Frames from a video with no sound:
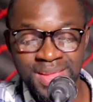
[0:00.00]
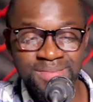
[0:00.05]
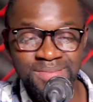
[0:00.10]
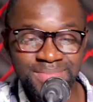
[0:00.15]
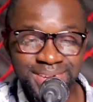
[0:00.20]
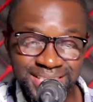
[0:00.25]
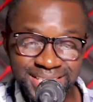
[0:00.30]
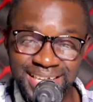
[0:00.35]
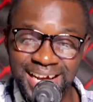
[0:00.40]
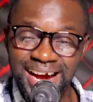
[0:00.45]

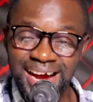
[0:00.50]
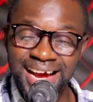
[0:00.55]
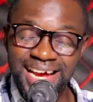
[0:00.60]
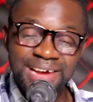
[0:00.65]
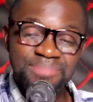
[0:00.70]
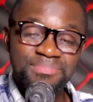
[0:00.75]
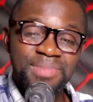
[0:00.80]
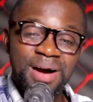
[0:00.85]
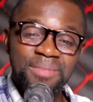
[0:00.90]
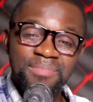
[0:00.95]
Michelle, I
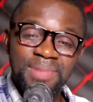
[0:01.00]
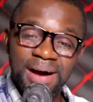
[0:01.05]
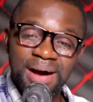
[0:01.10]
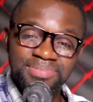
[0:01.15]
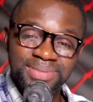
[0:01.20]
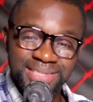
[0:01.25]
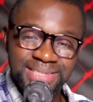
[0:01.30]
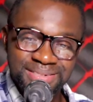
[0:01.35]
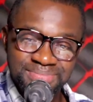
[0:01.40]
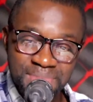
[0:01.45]
am my
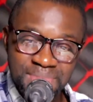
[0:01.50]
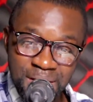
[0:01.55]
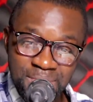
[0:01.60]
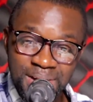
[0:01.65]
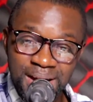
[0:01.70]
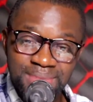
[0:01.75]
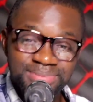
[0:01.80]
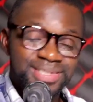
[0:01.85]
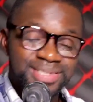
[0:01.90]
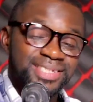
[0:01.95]
babs. My
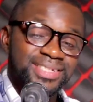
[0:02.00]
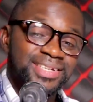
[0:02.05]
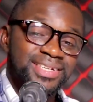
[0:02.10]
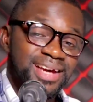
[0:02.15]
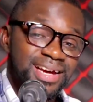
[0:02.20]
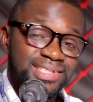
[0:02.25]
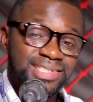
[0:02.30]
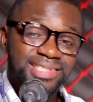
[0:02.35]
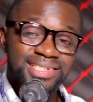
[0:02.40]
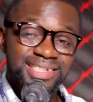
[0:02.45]
babs,
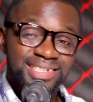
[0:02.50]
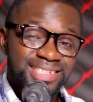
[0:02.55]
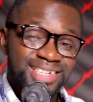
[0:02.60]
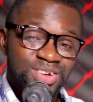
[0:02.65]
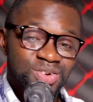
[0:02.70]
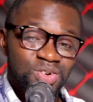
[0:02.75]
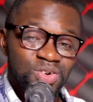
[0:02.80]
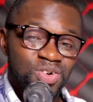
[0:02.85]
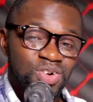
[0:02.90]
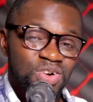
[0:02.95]
as you see,
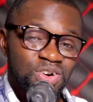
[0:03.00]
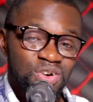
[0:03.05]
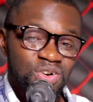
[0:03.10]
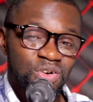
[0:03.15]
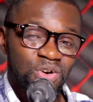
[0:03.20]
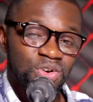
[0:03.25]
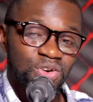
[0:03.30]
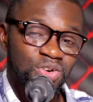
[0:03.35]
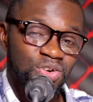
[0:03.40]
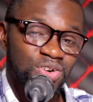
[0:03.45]
no.
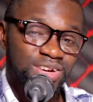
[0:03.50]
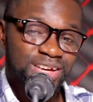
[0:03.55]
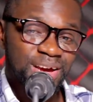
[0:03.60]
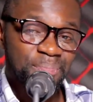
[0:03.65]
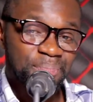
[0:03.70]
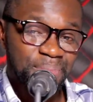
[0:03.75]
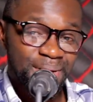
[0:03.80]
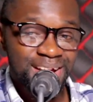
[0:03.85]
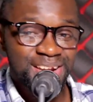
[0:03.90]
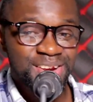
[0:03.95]
Or no, your
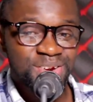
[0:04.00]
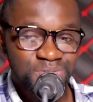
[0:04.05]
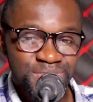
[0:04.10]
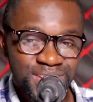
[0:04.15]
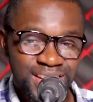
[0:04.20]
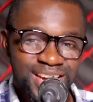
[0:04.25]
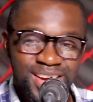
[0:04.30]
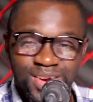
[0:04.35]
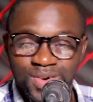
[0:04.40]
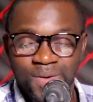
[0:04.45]
penny,
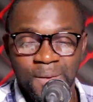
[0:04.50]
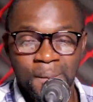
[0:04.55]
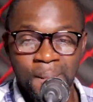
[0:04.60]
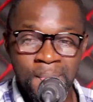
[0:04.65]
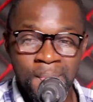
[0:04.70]
we know.